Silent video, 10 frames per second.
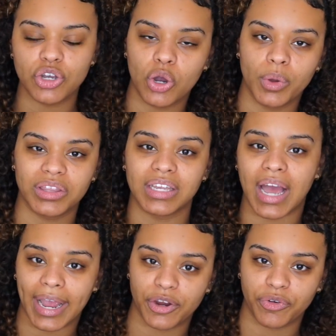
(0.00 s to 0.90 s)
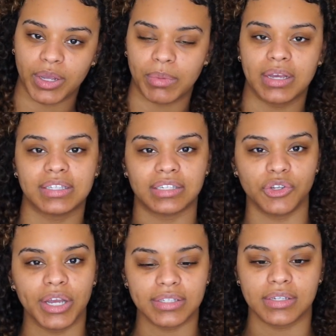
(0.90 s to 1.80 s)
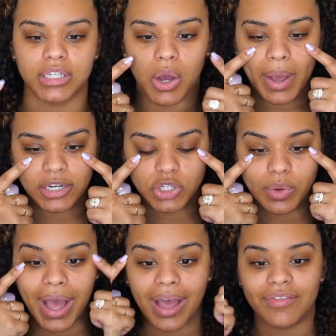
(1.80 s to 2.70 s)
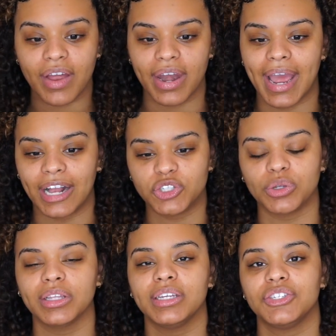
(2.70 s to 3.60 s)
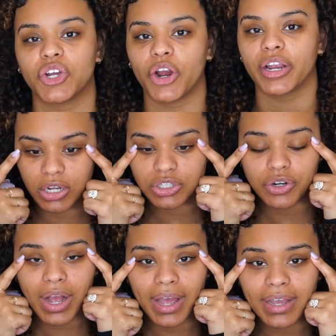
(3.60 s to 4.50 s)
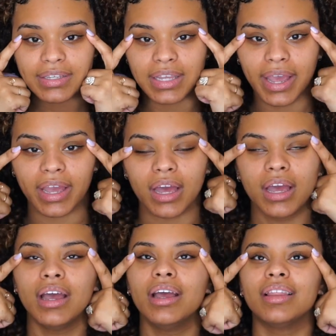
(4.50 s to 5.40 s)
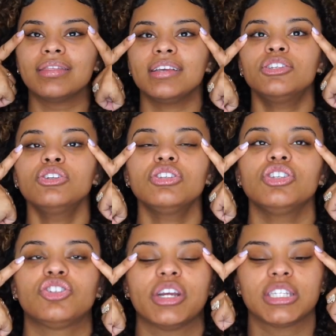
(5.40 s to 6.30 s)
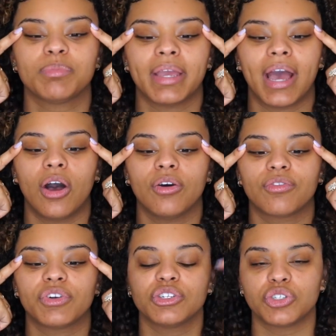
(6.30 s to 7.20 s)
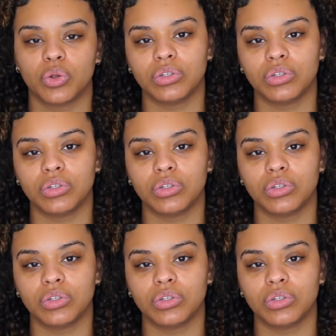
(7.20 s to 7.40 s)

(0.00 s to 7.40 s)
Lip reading: to go with that eye cream because, as you guys can tell, I do have naturally dark under eyes. Like, this used to stress me out for so